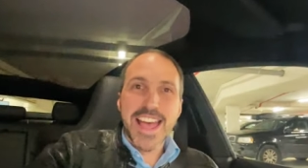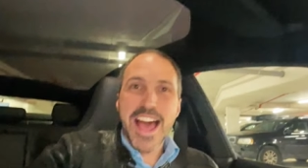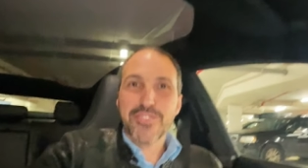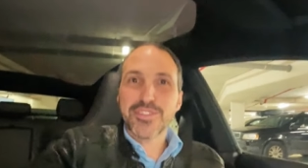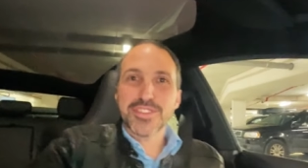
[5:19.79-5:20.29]

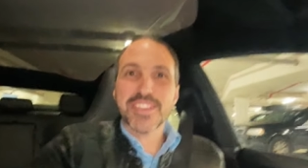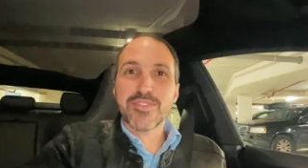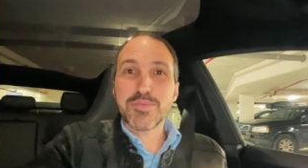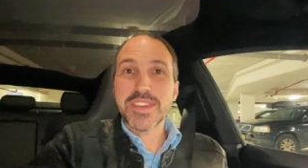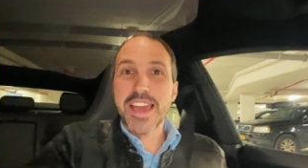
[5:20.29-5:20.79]
after
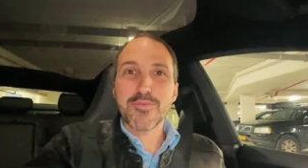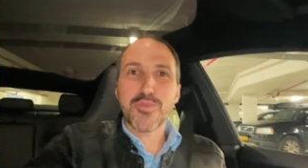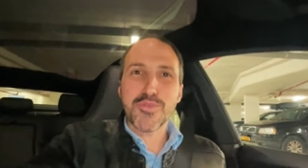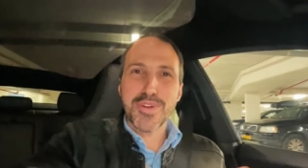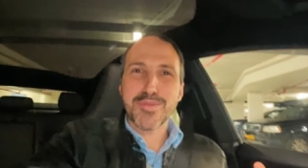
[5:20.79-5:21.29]
7 p.m.,
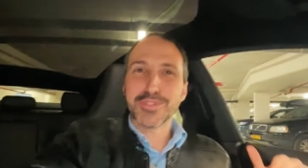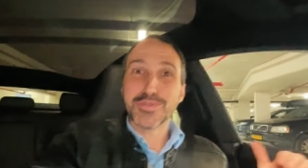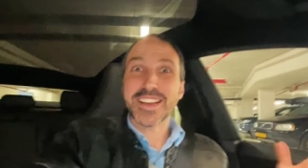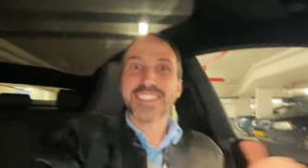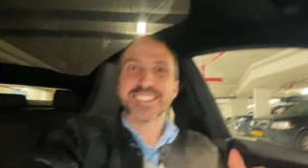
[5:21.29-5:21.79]
we were able
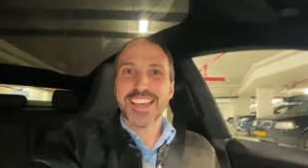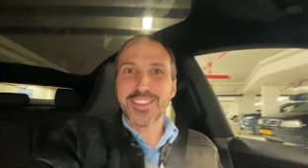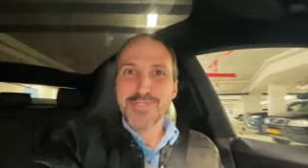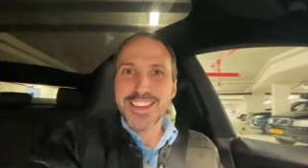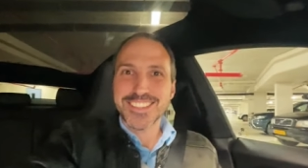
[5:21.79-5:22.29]
to
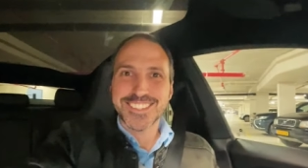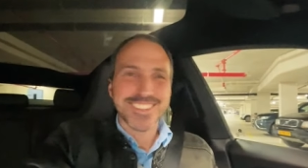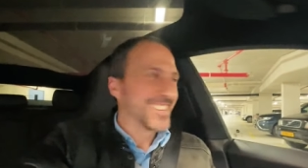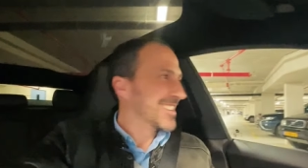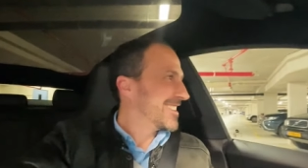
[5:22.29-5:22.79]
accelerate
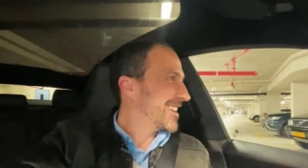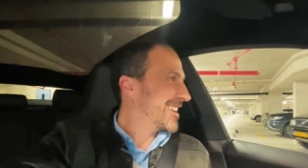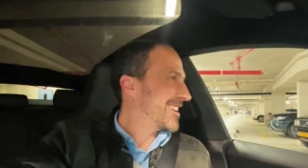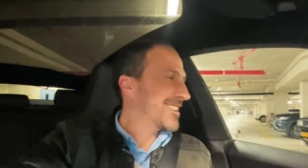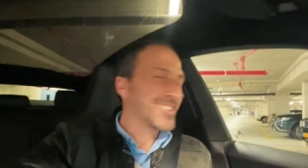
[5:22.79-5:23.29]

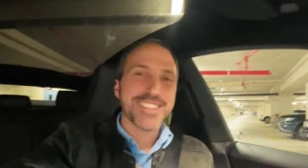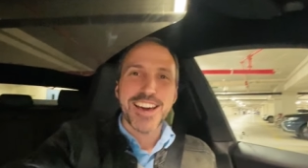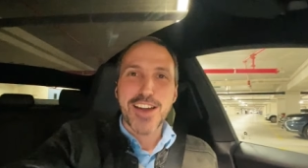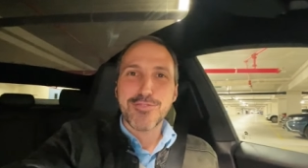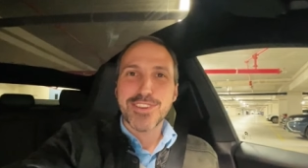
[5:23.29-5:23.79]
uh, in the
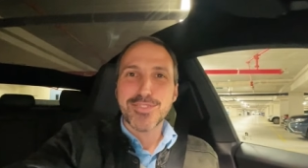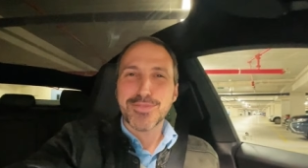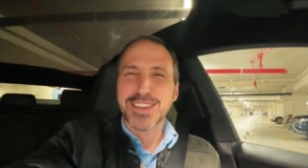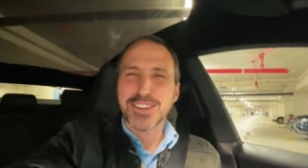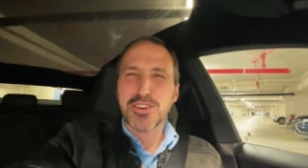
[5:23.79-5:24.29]
highway.
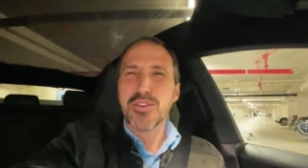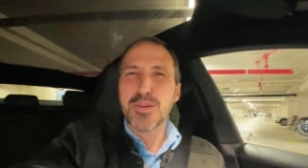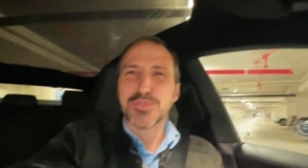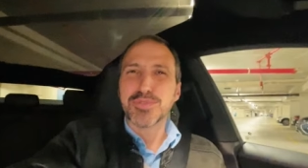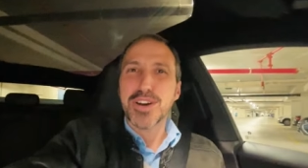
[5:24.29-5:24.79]
We can go
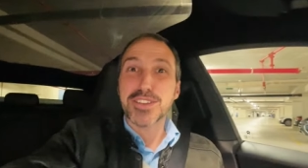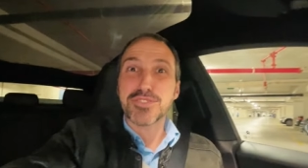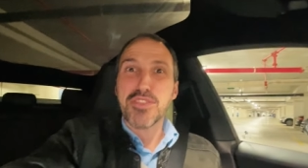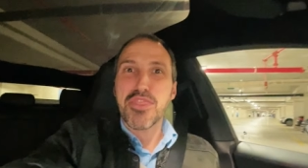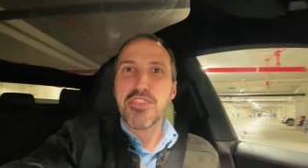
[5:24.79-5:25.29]
up to
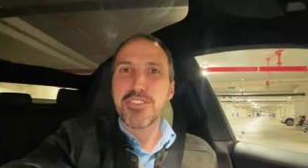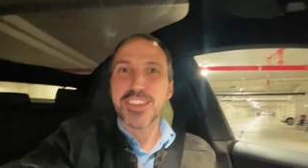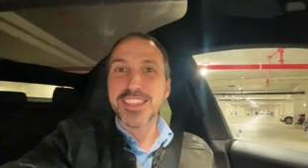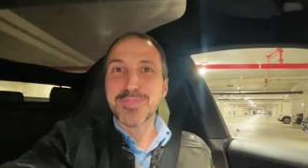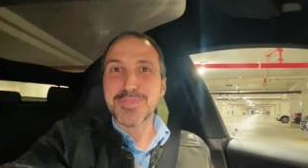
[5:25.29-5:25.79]
130
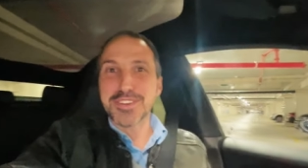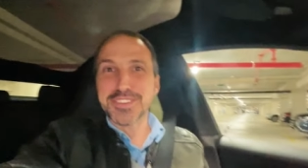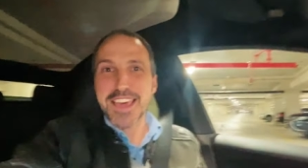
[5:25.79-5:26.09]
kilometers an